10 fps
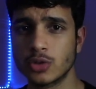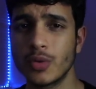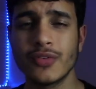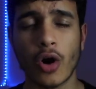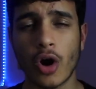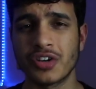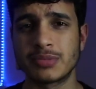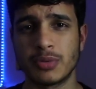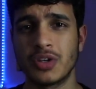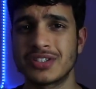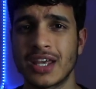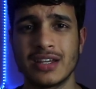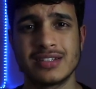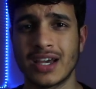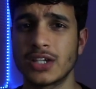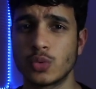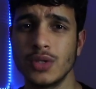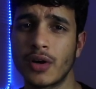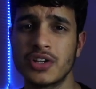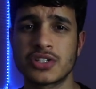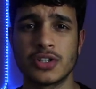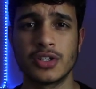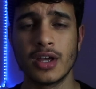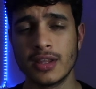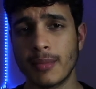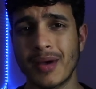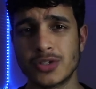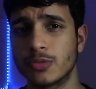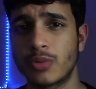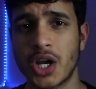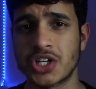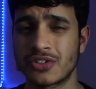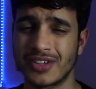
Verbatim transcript: So we've all experienced taking tests. We've understood the mental pressure,